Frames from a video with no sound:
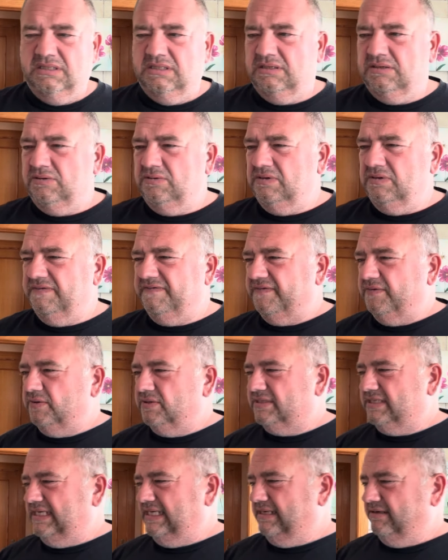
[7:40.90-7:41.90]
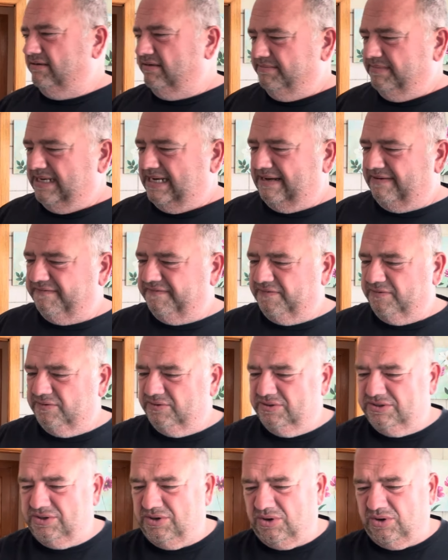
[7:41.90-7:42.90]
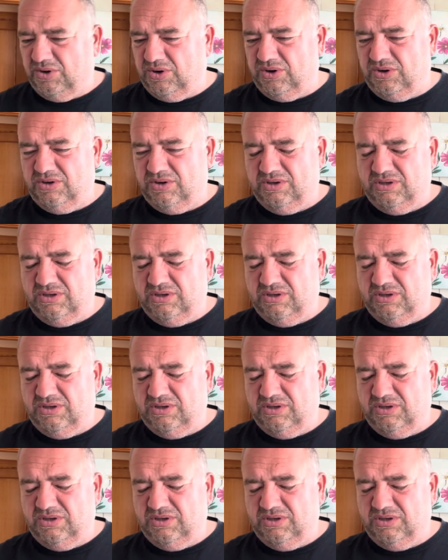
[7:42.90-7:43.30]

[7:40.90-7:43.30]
Who the fuck's here at my front door?